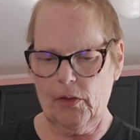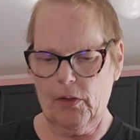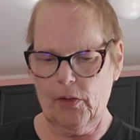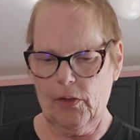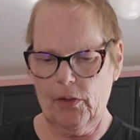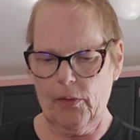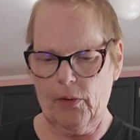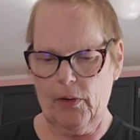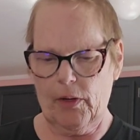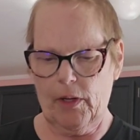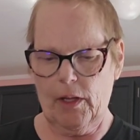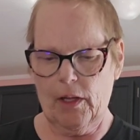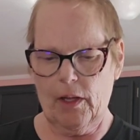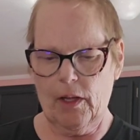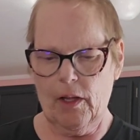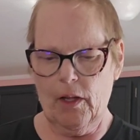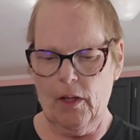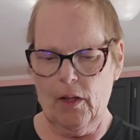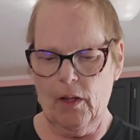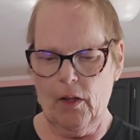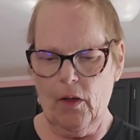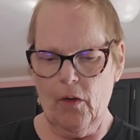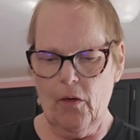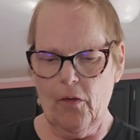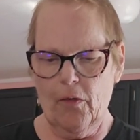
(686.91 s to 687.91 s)
3,
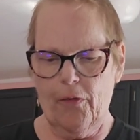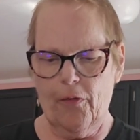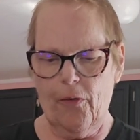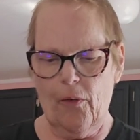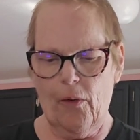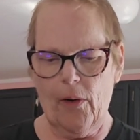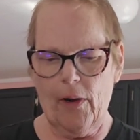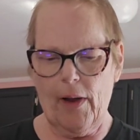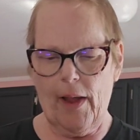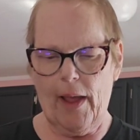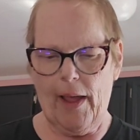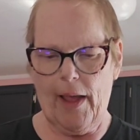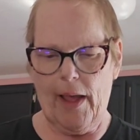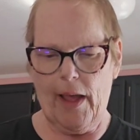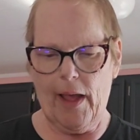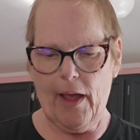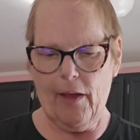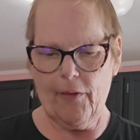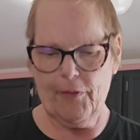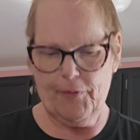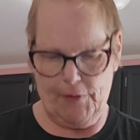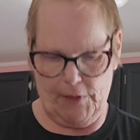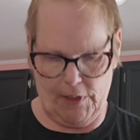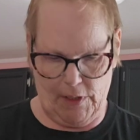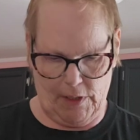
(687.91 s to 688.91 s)
4
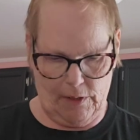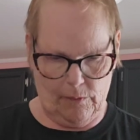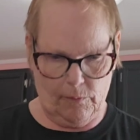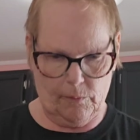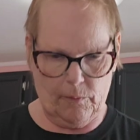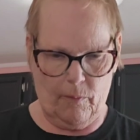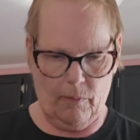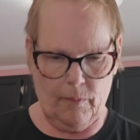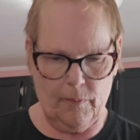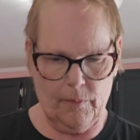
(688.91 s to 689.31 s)
halves.